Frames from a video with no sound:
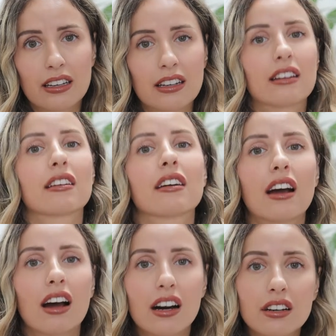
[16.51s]
and
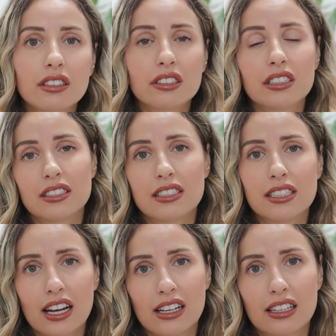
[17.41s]
how you can
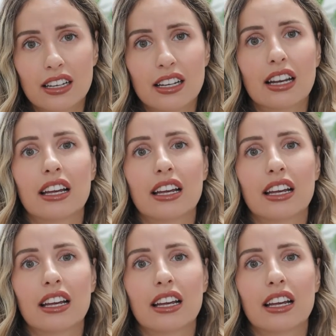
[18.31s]
detect it